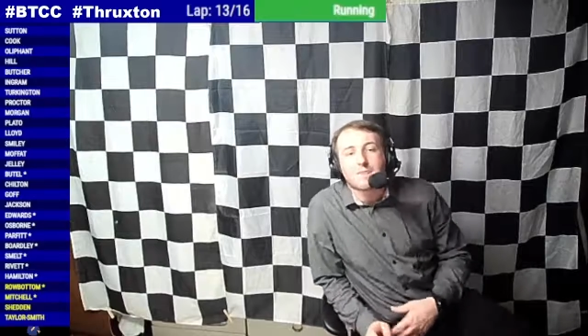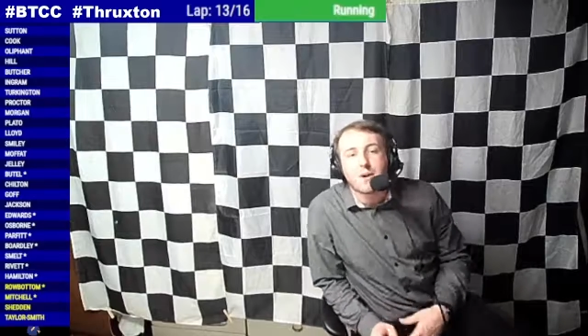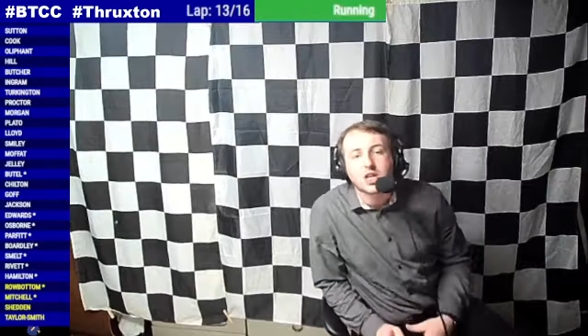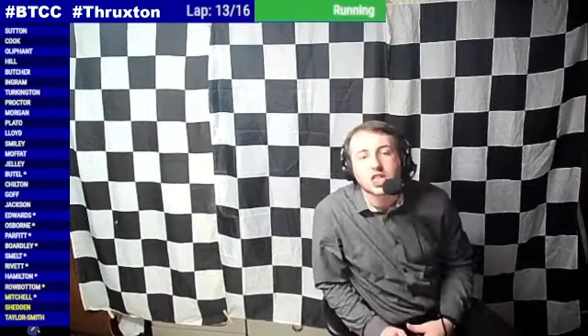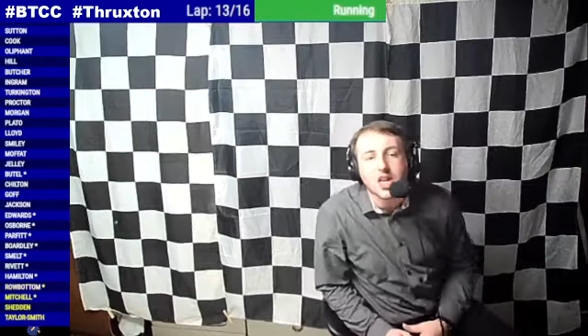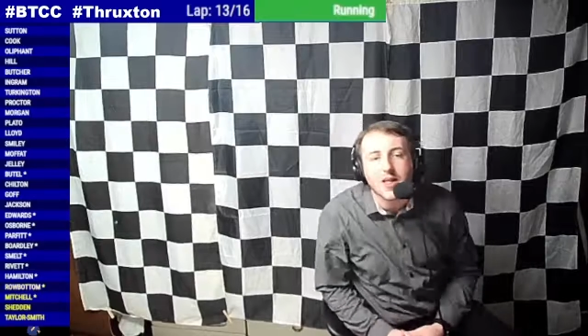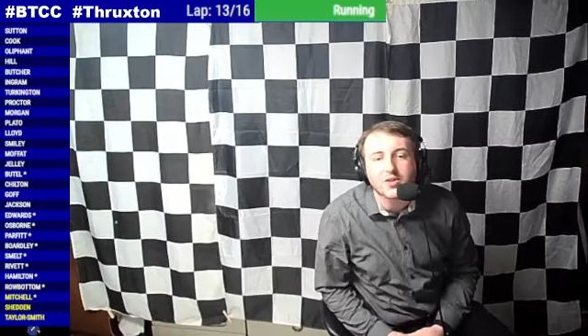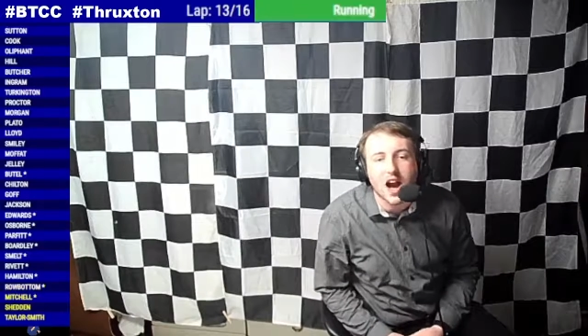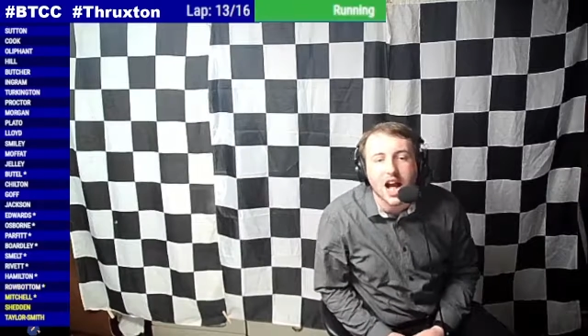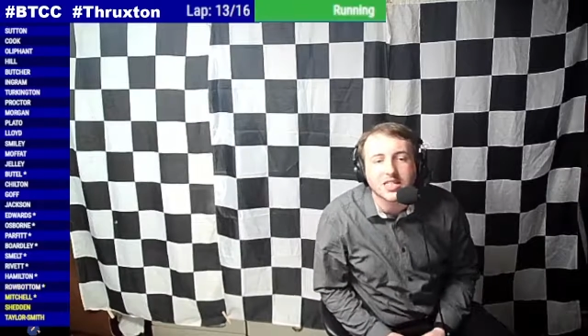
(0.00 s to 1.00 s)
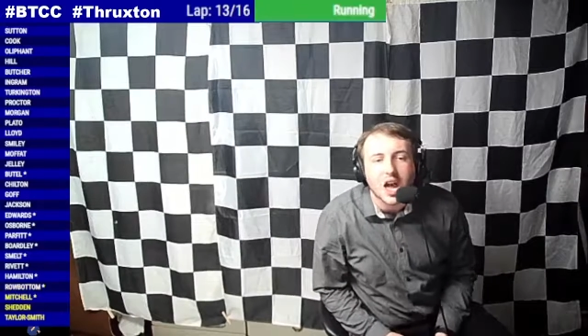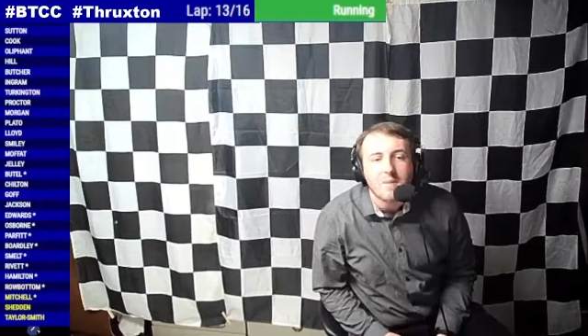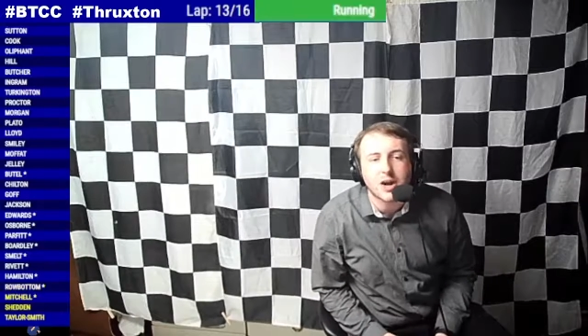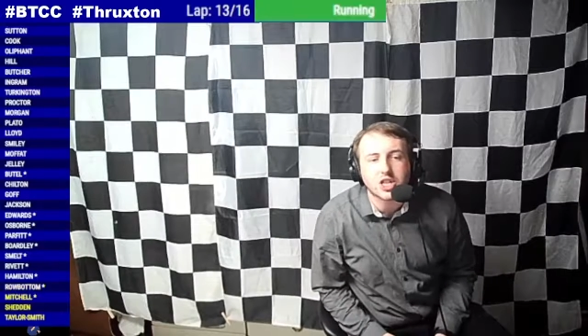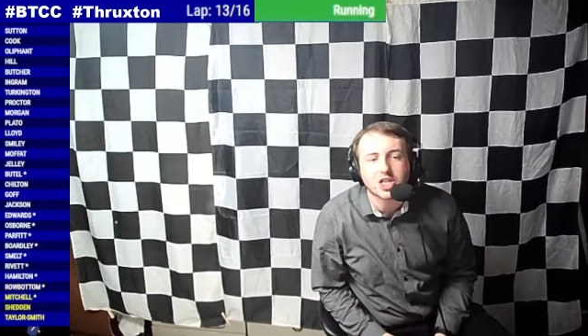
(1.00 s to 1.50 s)
Butcher's on the grass.
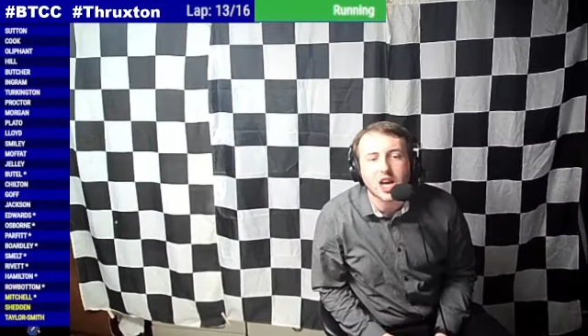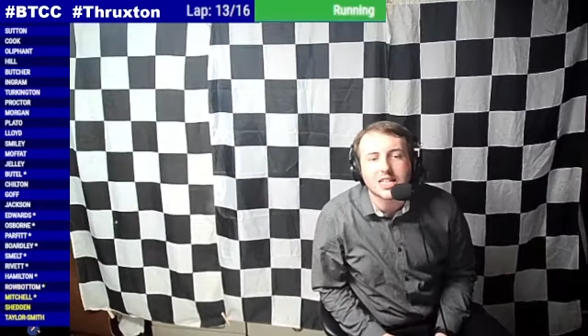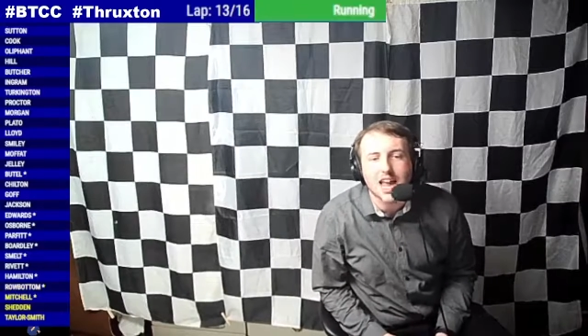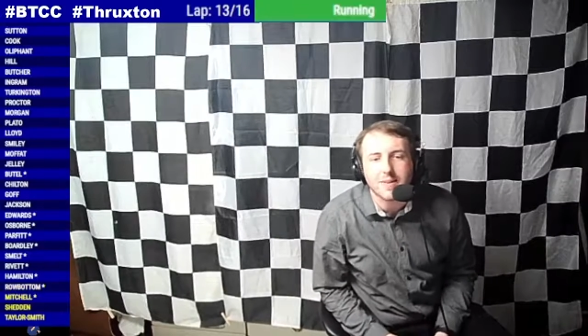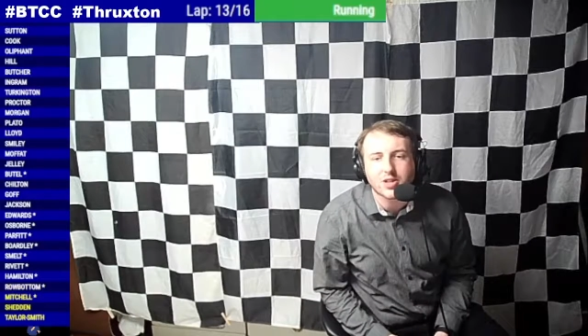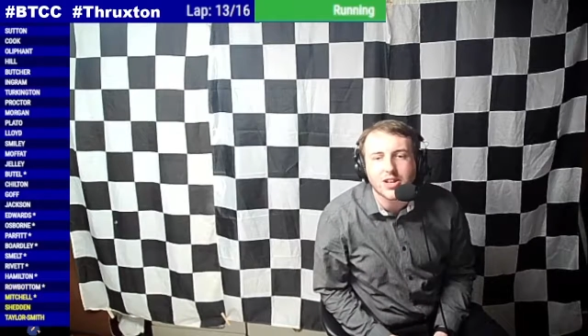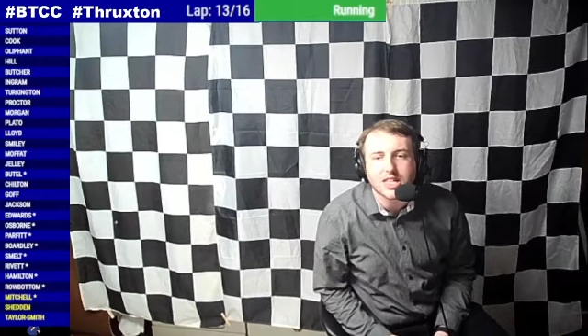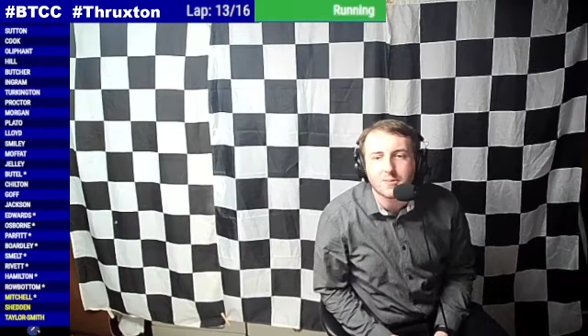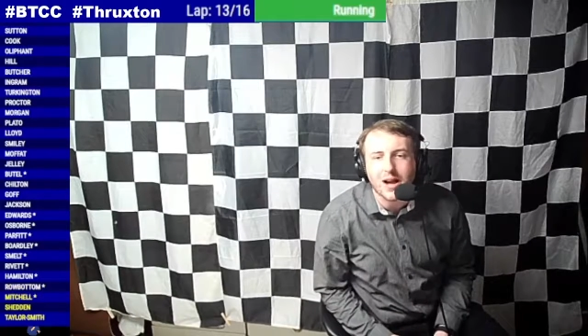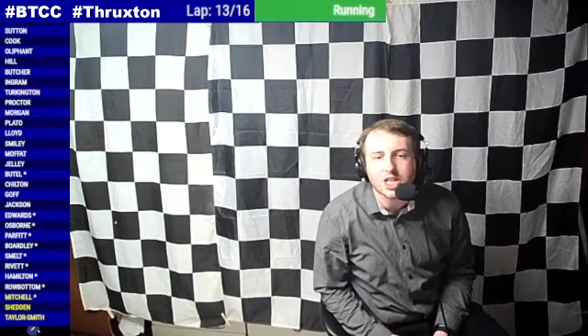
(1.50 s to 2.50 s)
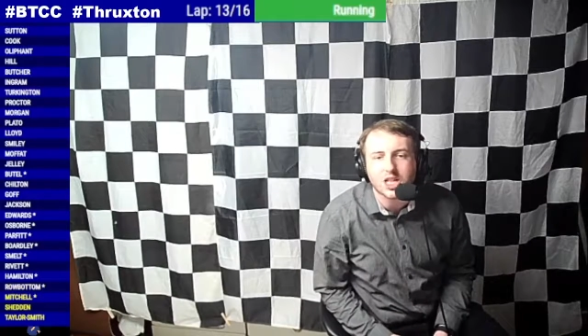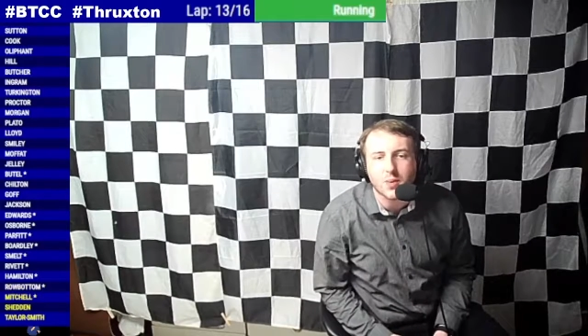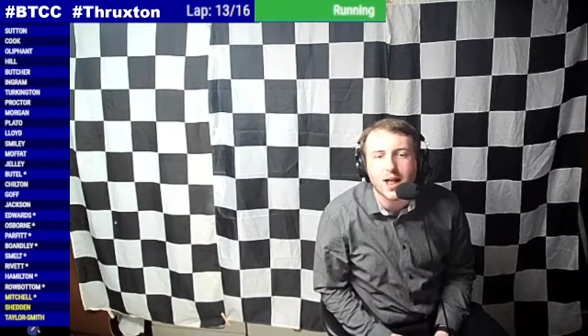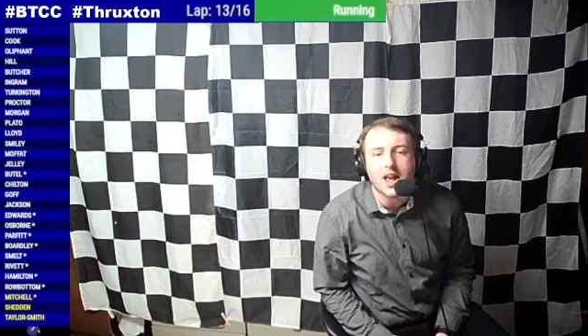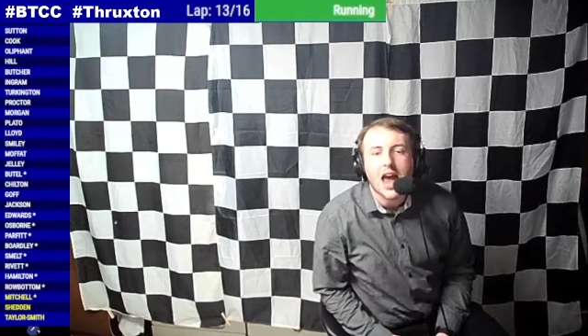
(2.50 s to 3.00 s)
Butcher's got a damaged rear suspension as
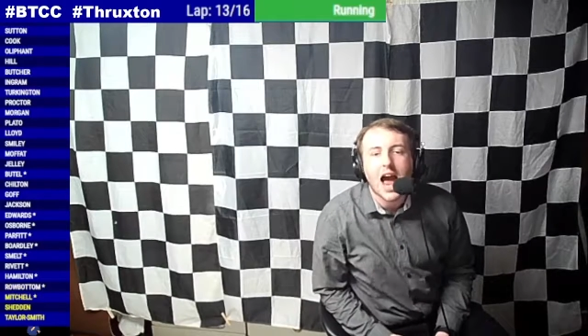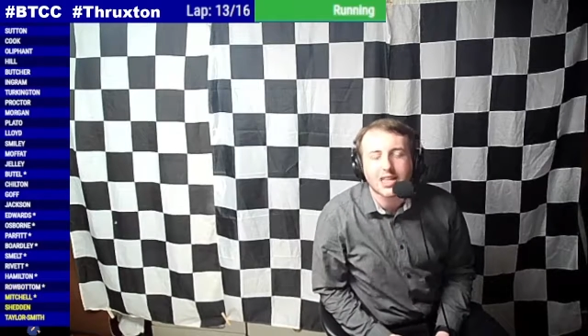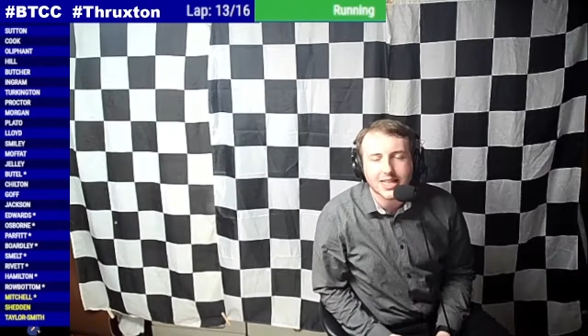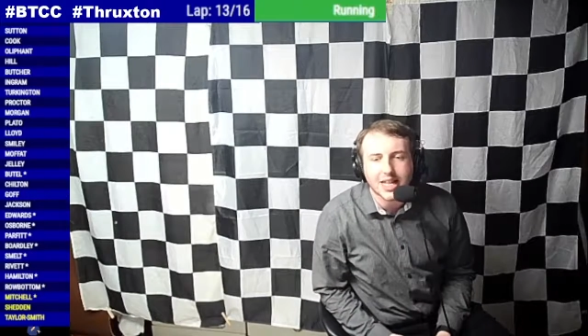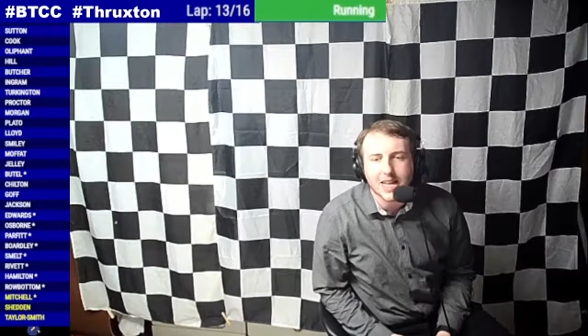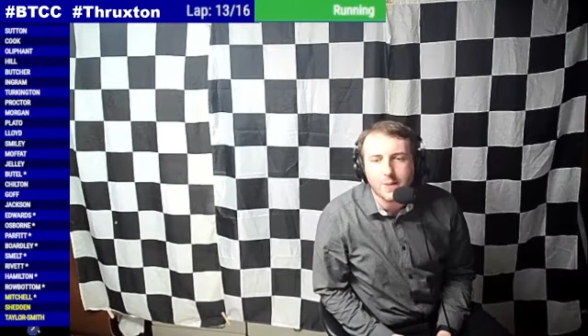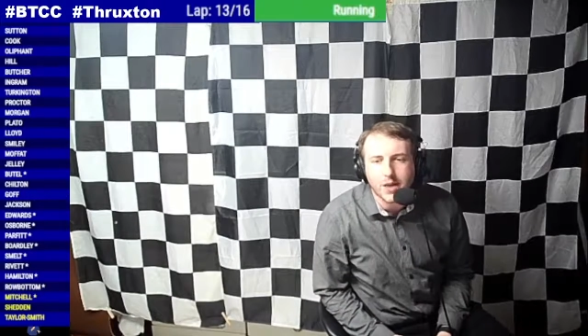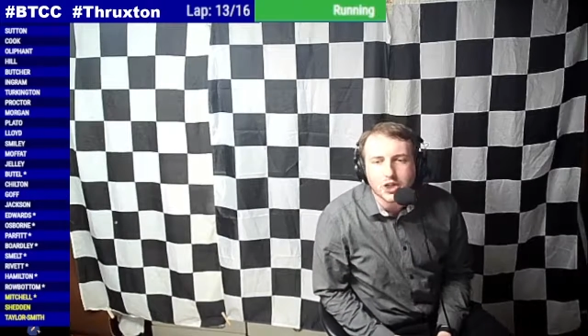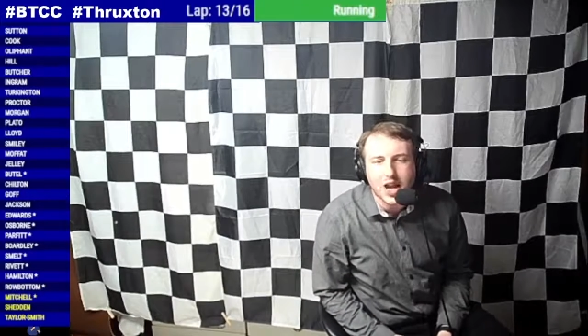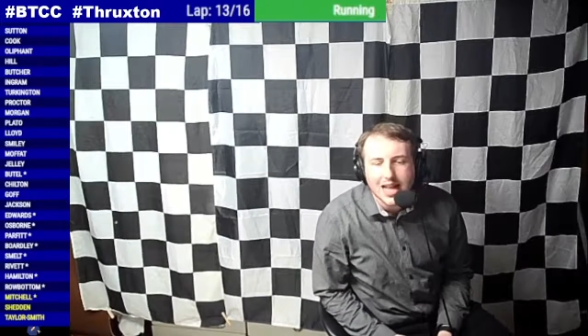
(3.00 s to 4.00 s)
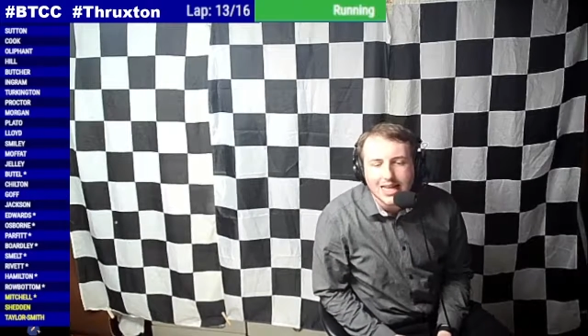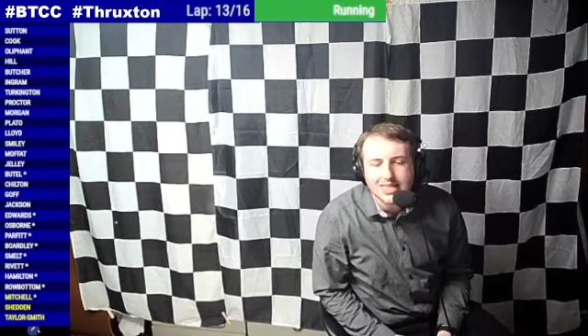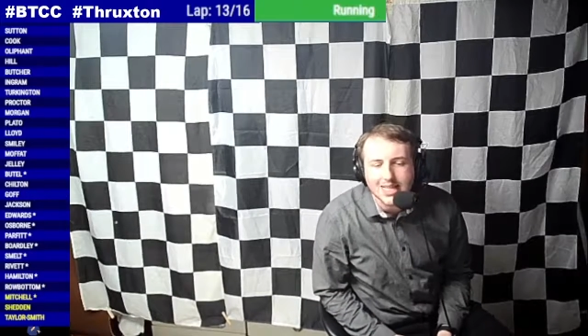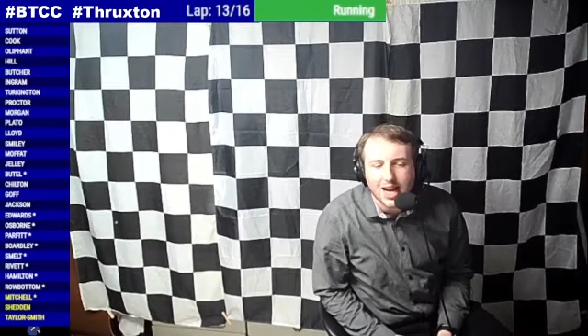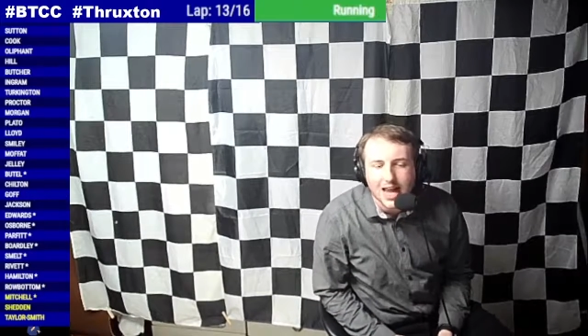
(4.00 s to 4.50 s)
well. How's he going to keep on the track? He's
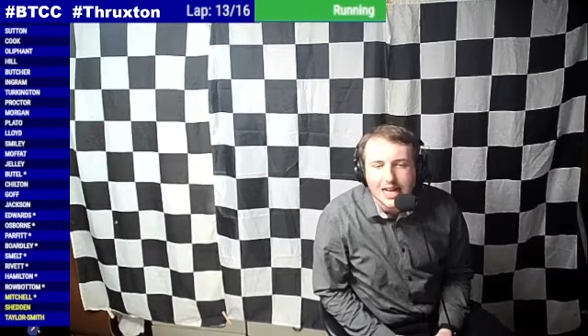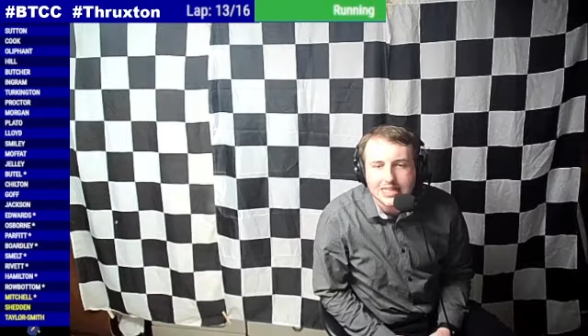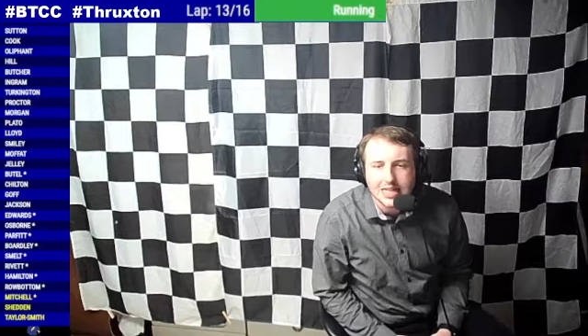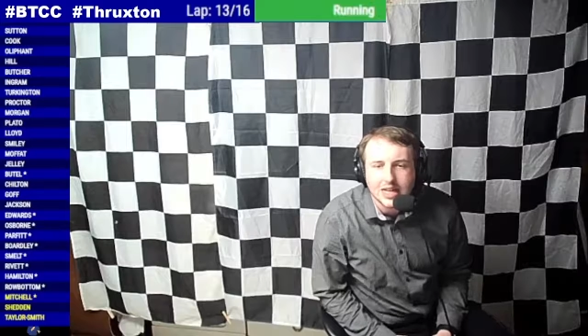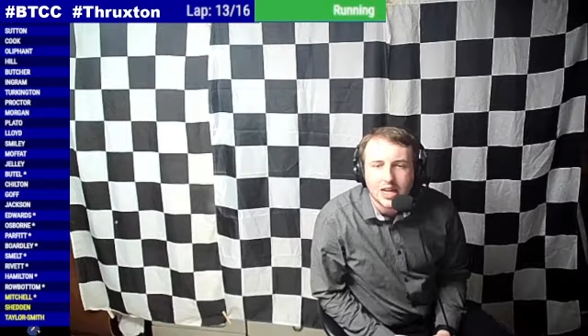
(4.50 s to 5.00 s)
done it.